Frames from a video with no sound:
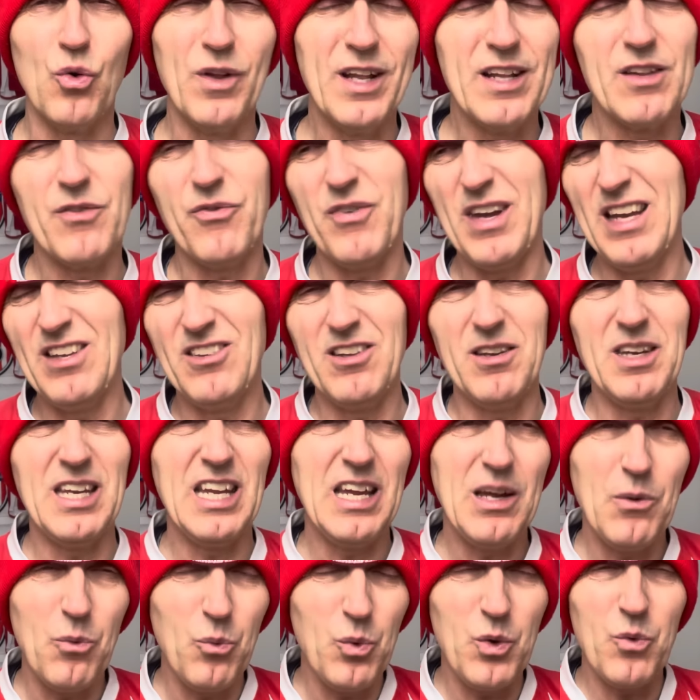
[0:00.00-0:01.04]
Let's face
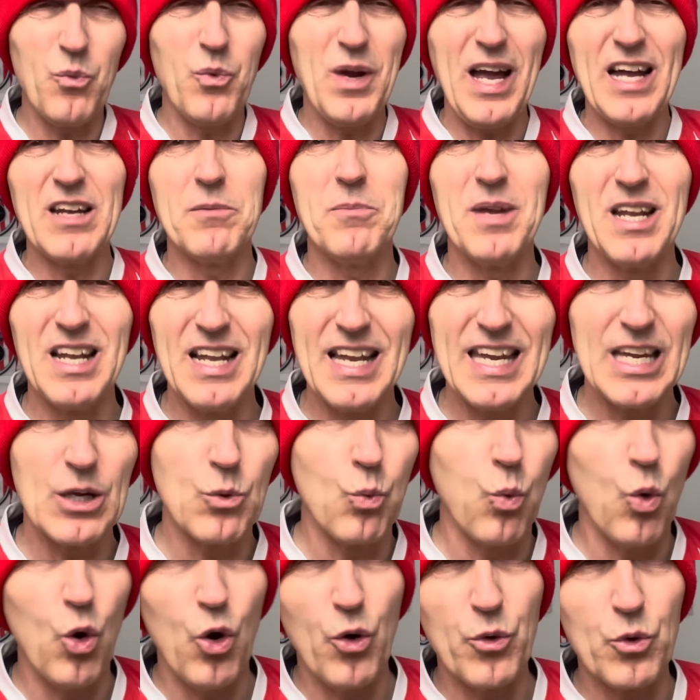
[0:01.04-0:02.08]
it. We had him in League
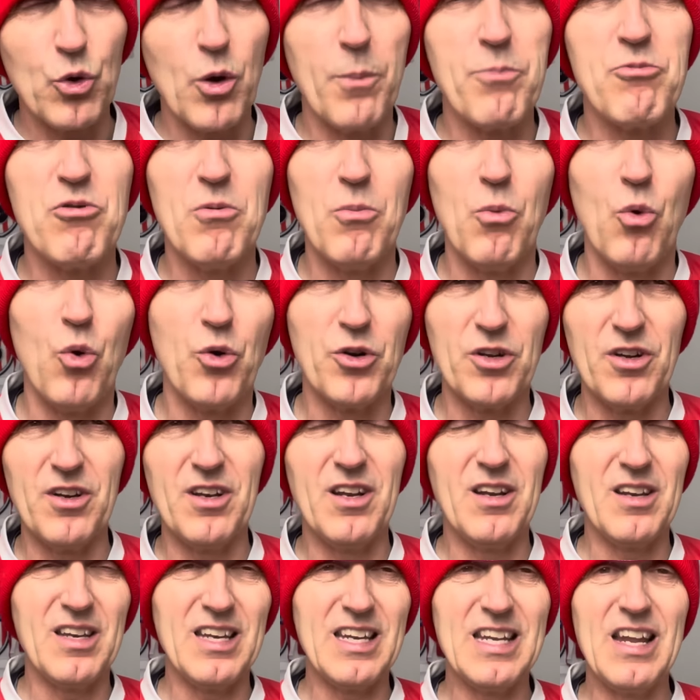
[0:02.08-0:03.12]
One, got promoted,
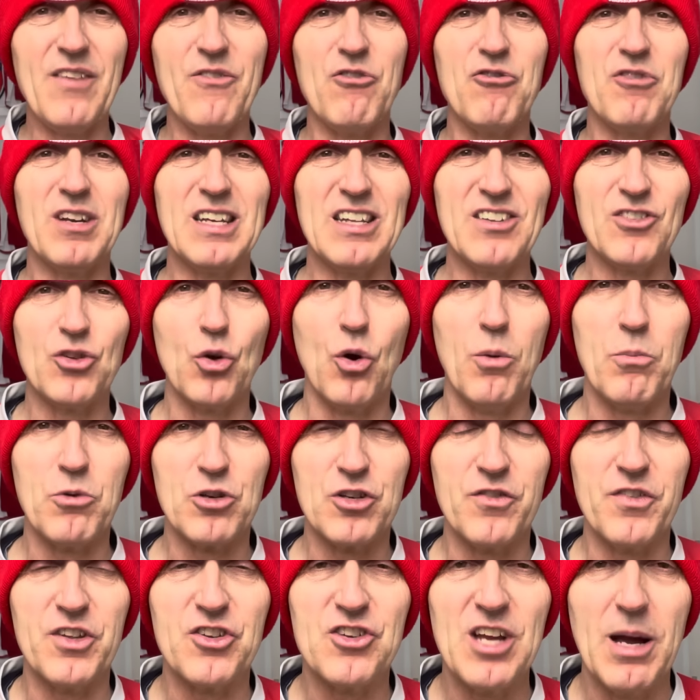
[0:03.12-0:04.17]
and he never really saw
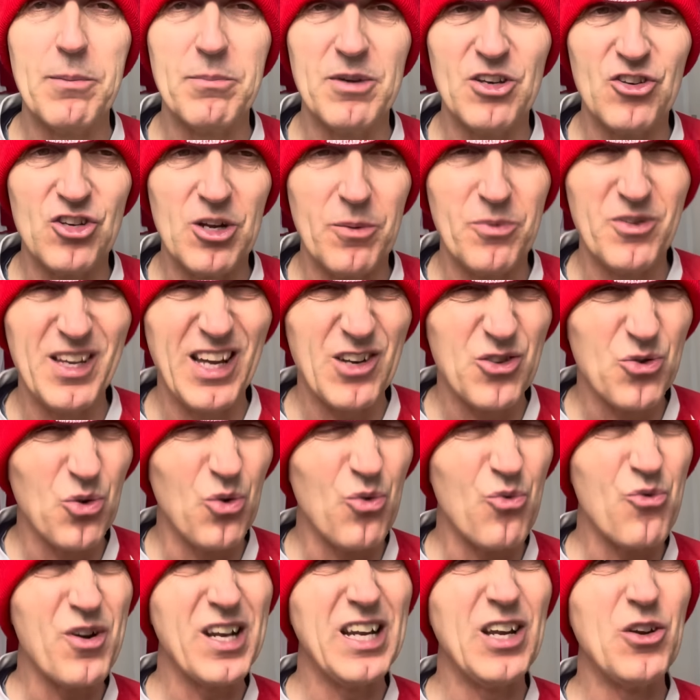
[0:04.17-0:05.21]
much of the championships. I
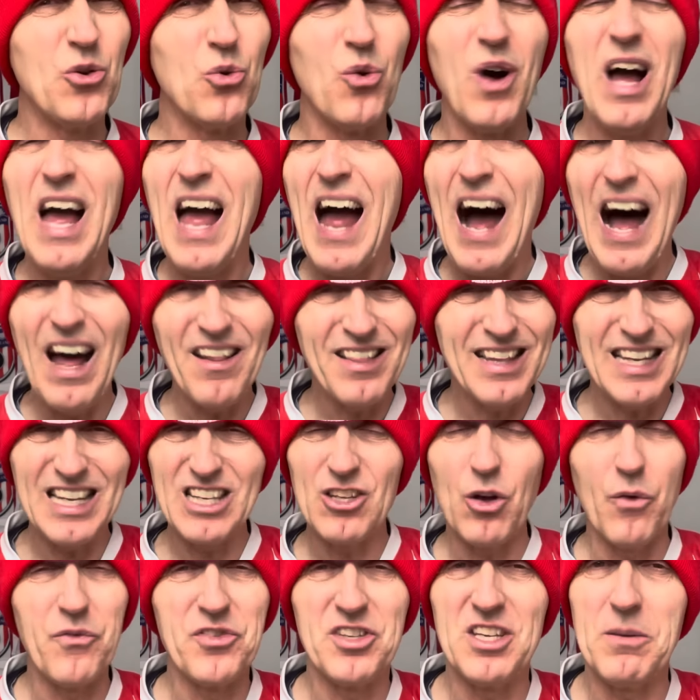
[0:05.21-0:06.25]
don't really know. I think
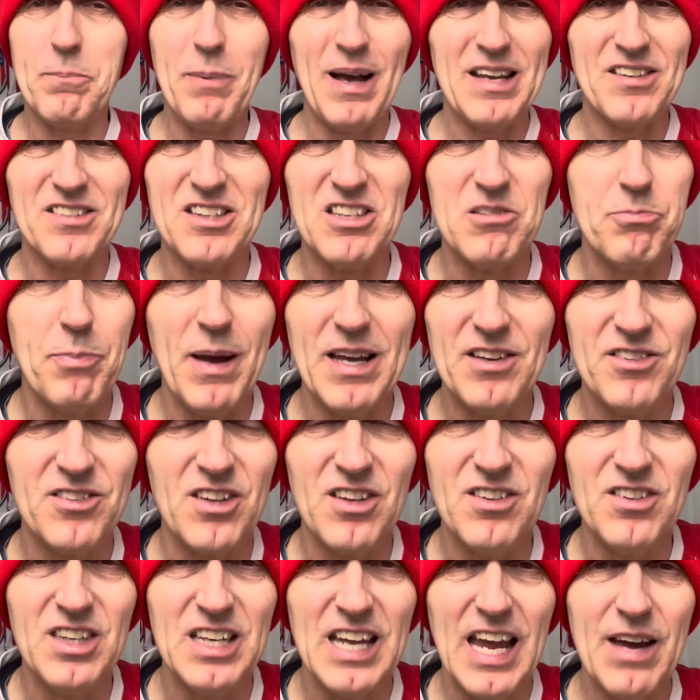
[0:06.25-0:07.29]
he's obviously past his best,
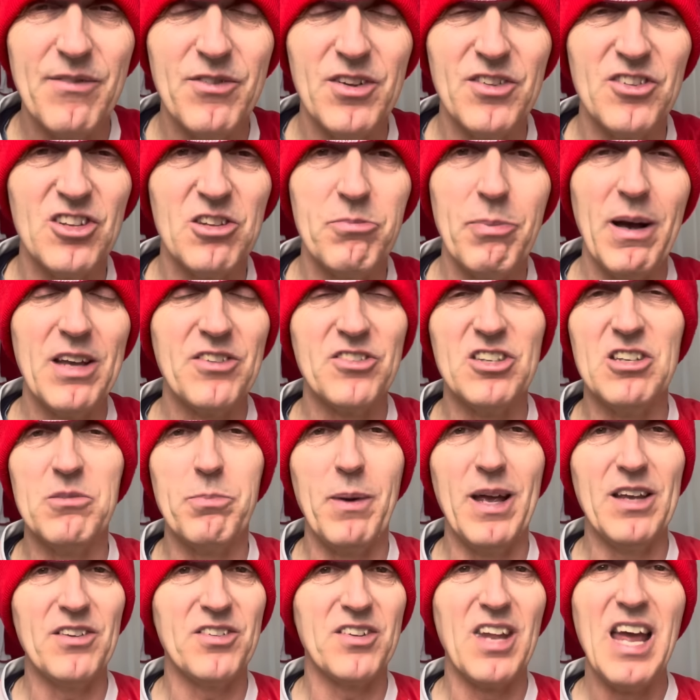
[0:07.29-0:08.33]
isn't he, Evans? He's past his
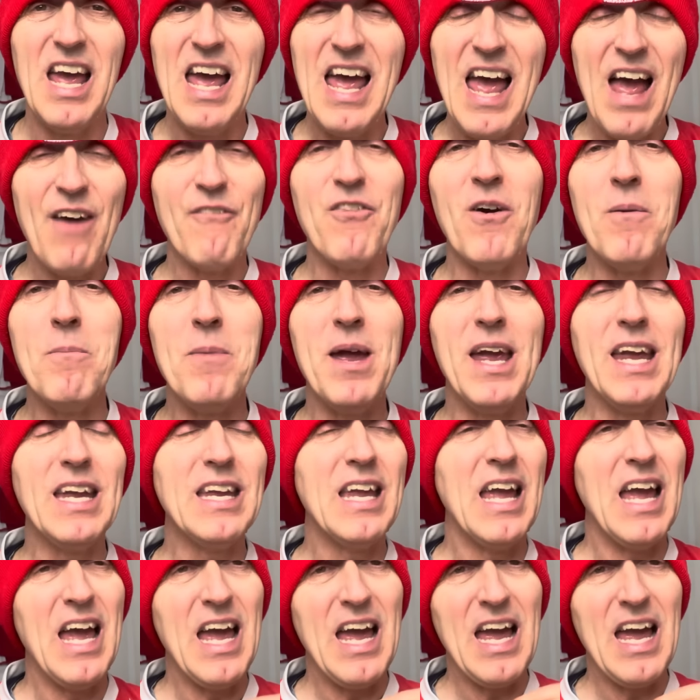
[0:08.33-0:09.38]
best. For me,